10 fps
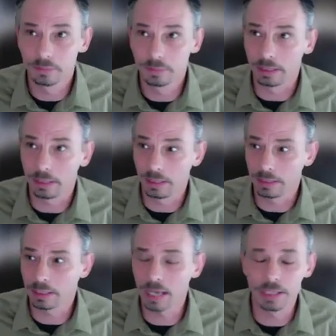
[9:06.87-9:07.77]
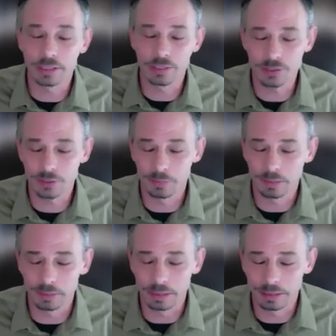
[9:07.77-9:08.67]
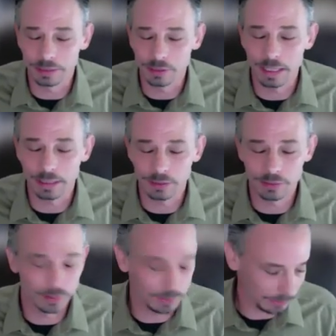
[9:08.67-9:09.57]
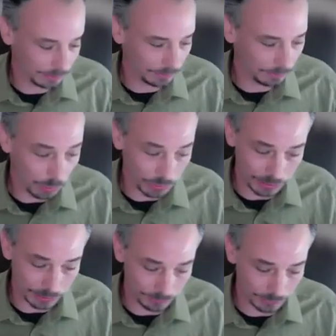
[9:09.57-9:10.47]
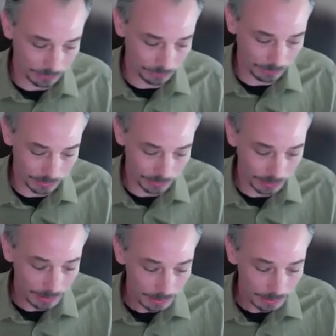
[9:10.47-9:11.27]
the kind of system that we expect most of these flash floods.